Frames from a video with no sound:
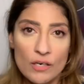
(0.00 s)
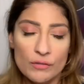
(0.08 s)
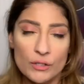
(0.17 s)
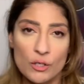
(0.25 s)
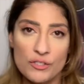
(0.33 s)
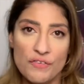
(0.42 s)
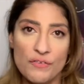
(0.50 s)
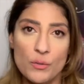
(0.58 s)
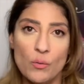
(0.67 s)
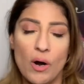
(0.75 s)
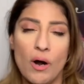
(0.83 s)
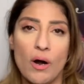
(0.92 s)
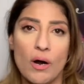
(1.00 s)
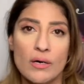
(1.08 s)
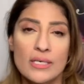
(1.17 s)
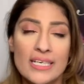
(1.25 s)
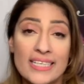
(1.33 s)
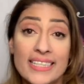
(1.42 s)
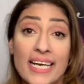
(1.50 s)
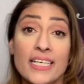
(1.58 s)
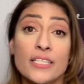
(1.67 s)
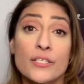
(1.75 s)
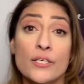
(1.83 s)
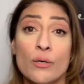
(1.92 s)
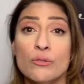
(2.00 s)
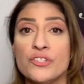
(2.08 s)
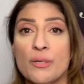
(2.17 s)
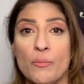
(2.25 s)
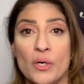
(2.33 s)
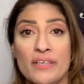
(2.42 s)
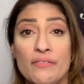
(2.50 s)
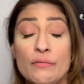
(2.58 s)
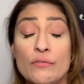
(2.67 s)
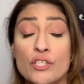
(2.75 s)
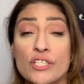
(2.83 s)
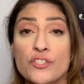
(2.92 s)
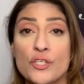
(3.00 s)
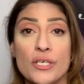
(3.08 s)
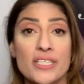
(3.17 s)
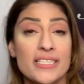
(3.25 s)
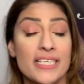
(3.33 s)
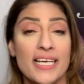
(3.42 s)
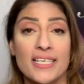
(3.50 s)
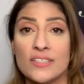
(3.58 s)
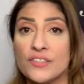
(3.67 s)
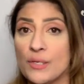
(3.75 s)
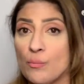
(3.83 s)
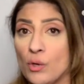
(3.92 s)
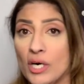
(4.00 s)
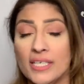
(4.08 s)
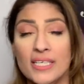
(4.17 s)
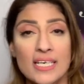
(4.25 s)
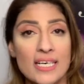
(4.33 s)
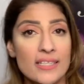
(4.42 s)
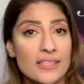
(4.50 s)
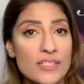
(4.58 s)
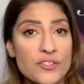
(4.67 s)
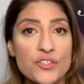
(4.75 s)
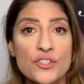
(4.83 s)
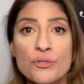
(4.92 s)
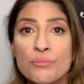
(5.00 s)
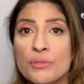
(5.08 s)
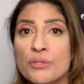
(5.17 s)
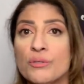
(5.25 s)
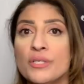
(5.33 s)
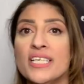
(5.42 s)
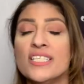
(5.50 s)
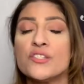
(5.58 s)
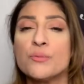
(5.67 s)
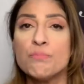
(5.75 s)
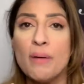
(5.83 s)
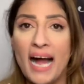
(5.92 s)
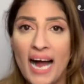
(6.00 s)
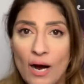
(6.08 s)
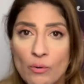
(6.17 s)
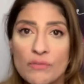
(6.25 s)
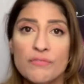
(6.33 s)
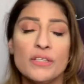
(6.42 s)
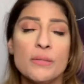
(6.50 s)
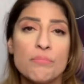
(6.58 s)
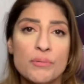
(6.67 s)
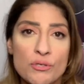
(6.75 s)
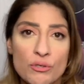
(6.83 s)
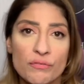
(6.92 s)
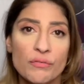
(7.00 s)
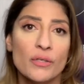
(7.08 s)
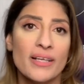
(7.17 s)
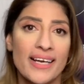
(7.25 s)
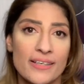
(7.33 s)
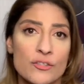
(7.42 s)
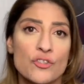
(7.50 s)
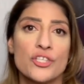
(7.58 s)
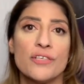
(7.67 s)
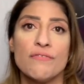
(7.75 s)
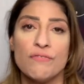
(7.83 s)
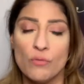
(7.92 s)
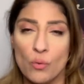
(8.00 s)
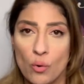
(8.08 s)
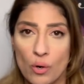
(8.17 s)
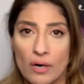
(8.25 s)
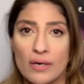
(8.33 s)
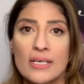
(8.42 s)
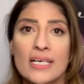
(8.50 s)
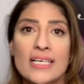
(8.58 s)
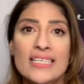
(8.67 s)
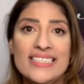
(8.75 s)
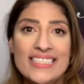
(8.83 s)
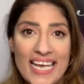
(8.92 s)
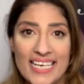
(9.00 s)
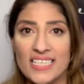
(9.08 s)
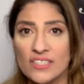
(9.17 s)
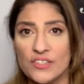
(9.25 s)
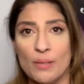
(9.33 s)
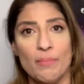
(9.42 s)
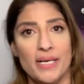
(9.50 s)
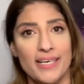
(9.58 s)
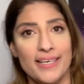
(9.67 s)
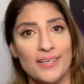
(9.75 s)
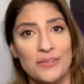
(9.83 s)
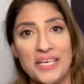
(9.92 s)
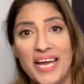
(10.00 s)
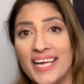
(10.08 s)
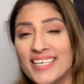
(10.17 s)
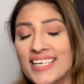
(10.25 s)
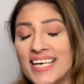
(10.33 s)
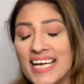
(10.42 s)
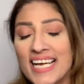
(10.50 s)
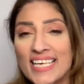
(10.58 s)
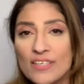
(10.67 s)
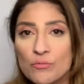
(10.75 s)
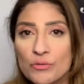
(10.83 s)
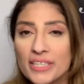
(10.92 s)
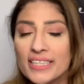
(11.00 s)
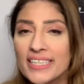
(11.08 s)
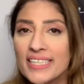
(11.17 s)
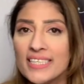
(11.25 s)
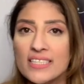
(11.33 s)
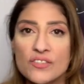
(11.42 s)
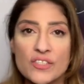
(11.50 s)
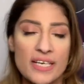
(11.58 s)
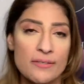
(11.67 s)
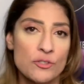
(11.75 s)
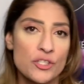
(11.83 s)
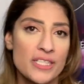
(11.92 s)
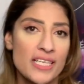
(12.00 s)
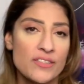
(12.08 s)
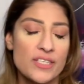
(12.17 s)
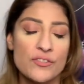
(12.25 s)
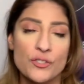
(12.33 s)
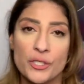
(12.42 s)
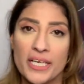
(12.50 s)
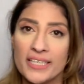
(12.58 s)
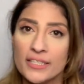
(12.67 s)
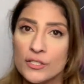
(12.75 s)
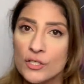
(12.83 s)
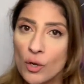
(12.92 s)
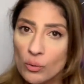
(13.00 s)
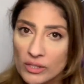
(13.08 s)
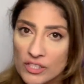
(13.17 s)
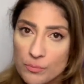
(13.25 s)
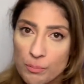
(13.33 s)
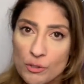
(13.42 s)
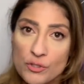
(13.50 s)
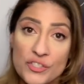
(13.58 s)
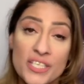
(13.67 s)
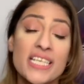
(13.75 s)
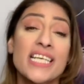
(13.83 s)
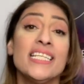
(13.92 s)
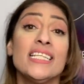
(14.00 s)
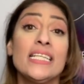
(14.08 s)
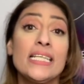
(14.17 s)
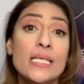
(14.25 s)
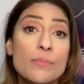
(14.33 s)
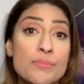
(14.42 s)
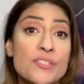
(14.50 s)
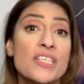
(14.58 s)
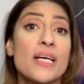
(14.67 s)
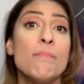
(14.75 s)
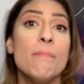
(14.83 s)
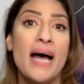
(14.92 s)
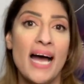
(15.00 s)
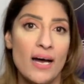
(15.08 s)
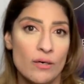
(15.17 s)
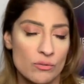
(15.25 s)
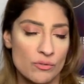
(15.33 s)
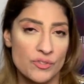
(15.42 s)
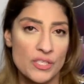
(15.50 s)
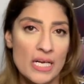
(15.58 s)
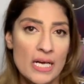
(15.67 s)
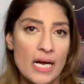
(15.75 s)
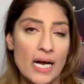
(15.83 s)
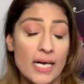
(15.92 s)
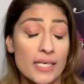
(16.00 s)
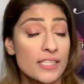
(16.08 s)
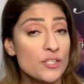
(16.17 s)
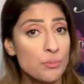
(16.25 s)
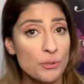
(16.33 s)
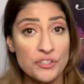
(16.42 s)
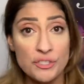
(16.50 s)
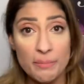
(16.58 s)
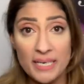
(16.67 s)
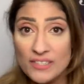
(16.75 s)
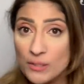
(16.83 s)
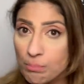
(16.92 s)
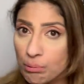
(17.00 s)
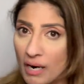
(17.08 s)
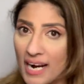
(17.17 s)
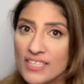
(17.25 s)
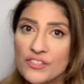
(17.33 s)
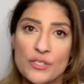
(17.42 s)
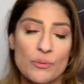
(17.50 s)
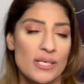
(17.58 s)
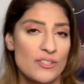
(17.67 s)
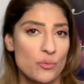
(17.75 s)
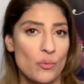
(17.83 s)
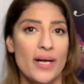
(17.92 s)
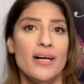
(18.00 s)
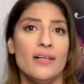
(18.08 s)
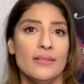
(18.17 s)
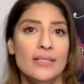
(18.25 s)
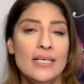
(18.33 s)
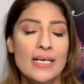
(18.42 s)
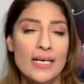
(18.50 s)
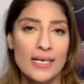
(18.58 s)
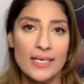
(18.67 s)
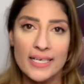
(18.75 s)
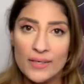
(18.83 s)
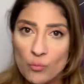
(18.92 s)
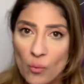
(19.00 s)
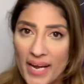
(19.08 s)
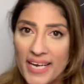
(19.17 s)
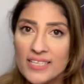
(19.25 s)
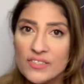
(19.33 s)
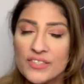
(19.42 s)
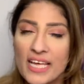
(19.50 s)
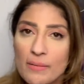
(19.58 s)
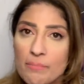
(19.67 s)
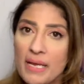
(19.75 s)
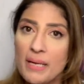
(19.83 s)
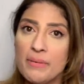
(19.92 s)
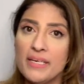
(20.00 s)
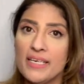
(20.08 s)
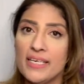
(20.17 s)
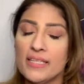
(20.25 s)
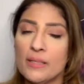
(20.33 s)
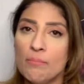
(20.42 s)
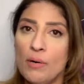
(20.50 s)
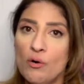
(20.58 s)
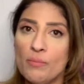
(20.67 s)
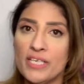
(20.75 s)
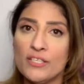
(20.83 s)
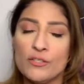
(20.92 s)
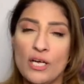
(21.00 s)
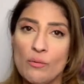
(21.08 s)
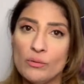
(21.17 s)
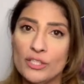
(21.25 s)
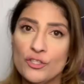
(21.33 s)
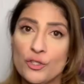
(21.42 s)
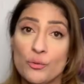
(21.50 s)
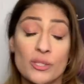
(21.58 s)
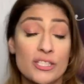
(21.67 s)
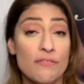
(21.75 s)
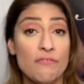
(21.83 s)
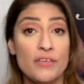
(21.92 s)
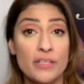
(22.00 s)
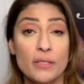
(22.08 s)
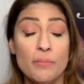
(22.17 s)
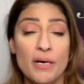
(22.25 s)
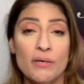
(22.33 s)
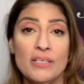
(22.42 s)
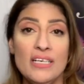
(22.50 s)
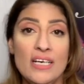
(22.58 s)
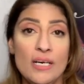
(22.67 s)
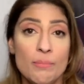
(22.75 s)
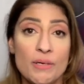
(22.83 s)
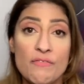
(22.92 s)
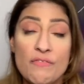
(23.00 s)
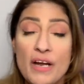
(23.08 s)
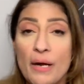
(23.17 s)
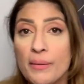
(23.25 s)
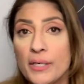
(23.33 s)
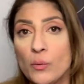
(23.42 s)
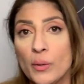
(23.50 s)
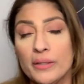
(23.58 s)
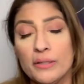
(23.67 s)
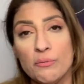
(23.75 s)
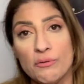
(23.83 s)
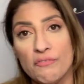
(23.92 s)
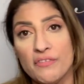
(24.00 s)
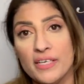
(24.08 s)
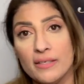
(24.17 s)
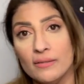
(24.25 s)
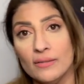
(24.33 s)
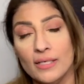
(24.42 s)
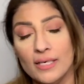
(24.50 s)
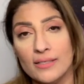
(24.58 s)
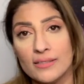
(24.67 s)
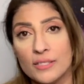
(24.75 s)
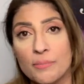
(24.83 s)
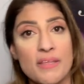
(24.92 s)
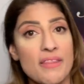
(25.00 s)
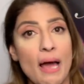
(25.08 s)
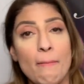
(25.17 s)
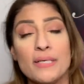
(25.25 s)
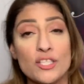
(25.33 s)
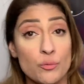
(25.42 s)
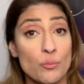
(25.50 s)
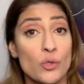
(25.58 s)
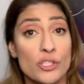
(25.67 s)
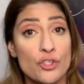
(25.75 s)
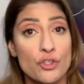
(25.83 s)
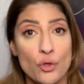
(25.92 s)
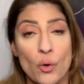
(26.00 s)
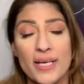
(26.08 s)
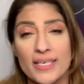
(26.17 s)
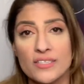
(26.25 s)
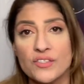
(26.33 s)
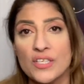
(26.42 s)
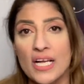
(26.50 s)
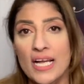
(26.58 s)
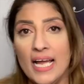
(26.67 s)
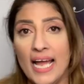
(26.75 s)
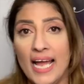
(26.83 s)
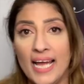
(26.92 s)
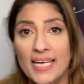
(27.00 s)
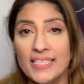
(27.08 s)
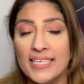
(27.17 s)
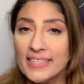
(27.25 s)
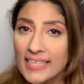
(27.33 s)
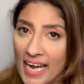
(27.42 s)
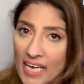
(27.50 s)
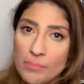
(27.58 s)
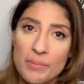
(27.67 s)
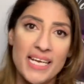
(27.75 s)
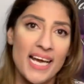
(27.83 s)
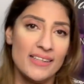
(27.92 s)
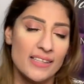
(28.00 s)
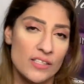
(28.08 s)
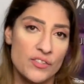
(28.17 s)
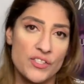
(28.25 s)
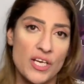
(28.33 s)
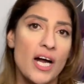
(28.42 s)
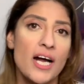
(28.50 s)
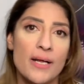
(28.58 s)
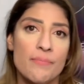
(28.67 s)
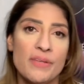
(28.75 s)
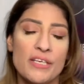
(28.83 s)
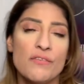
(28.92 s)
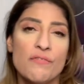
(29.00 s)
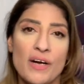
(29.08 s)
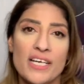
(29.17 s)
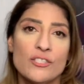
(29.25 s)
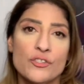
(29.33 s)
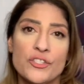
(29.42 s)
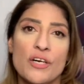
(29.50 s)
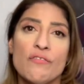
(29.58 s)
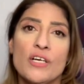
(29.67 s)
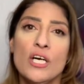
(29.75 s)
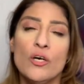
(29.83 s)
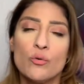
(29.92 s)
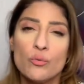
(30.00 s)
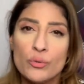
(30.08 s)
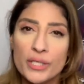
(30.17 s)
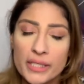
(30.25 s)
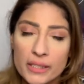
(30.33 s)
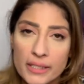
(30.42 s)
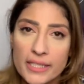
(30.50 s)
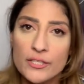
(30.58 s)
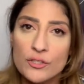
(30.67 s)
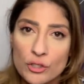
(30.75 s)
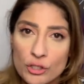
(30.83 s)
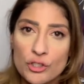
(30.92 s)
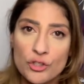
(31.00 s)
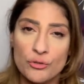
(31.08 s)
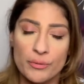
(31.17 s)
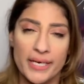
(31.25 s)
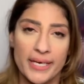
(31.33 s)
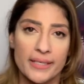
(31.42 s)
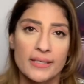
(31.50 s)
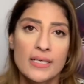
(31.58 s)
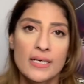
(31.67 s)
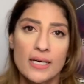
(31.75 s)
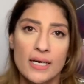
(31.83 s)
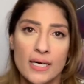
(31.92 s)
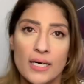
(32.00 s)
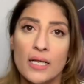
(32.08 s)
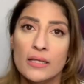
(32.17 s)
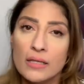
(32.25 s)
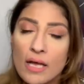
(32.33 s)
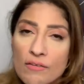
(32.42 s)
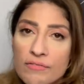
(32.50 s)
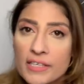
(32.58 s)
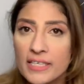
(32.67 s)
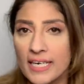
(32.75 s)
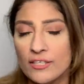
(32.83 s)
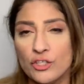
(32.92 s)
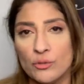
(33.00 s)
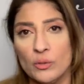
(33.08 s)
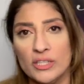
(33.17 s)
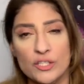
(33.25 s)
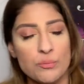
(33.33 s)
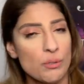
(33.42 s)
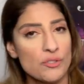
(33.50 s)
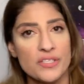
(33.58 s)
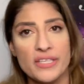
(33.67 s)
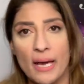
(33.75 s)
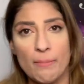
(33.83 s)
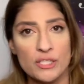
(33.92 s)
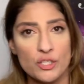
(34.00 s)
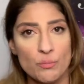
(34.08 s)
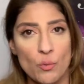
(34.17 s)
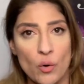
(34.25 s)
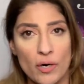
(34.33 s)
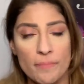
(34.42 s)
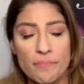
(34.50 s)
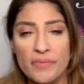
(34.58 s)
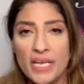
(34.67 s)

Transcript: For those of you who are getting to know someone, if you've just started dating someone, this new moon is powerfully beautiful energy for dating somebody, okay? It really is energy that says you're getting to know this person in leaps and bounds. Uh, this person may surprise you as well uh, in ways that maybe in the moment you're not really sure what to feel about, but very quickly reveal uh, to be that much more joyous. And it can be at this time that you find yourself really nurturing uh, a love connection with this person that much more.